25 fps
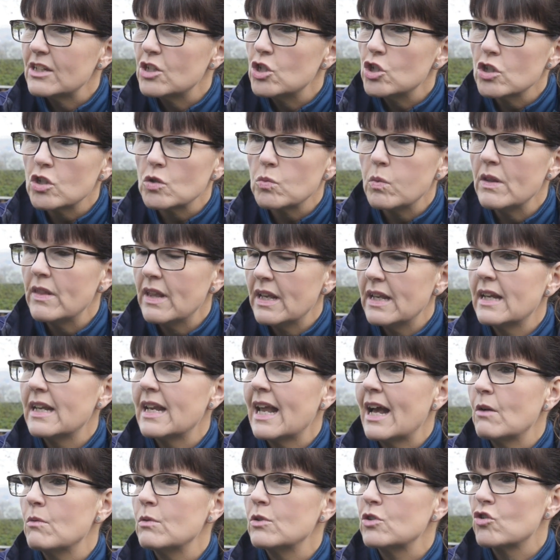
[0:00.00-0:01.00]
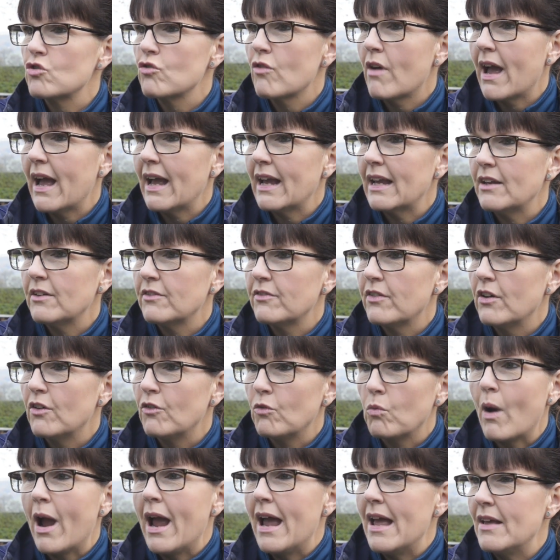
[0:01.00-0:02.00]
just within an hour's drive
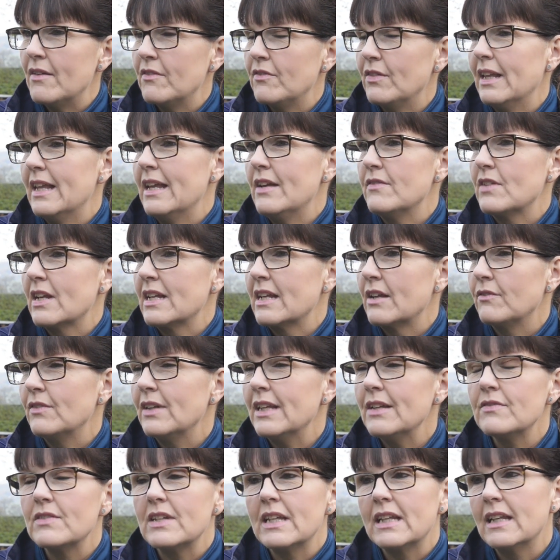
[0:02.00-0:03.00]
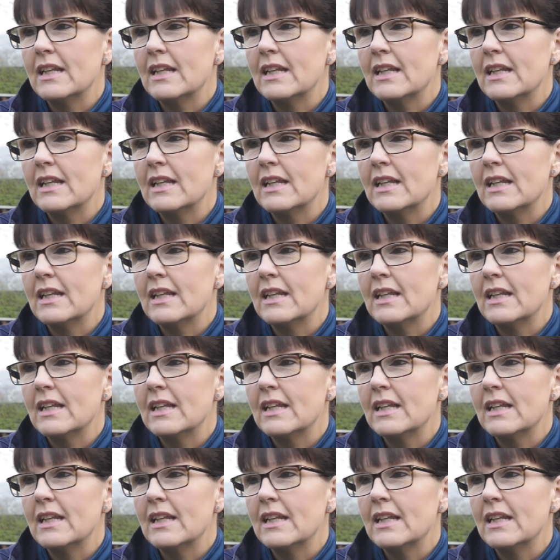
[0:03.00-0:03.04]
of where I've lived, and I've lived